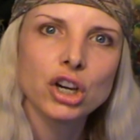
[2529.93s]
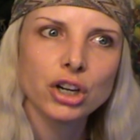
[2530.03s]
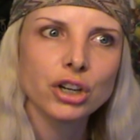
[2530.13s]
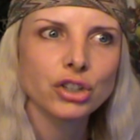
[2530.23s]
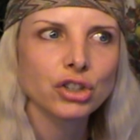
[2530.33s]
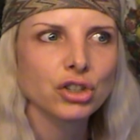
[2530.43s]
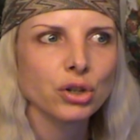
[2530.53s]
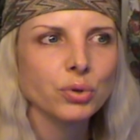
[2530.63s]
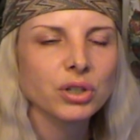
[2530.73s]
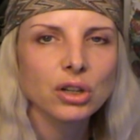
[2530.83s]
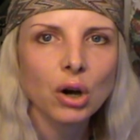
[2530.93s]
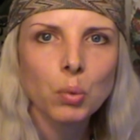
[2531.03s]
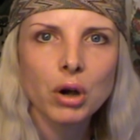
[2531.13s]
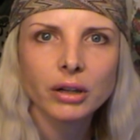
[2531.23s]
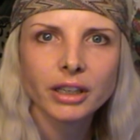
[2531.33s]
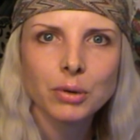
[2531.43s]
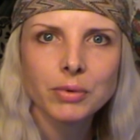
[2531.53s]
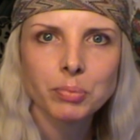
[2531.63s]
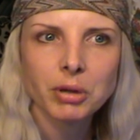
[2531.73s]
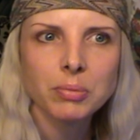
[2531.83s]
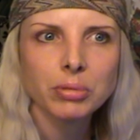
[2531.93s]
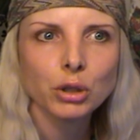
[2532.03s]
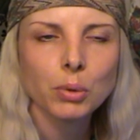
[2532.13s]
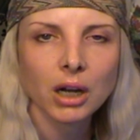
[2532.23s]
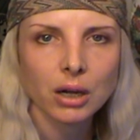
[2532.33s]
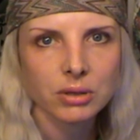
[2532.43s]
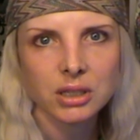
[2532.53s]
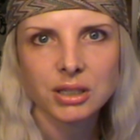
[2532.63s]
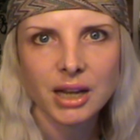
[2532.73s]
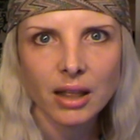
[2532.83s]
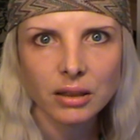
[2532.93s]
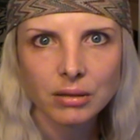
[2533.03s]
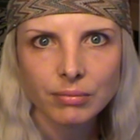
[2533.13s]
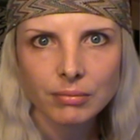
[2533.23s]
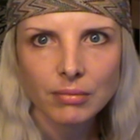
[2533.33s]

urge to start working with people who are close to death.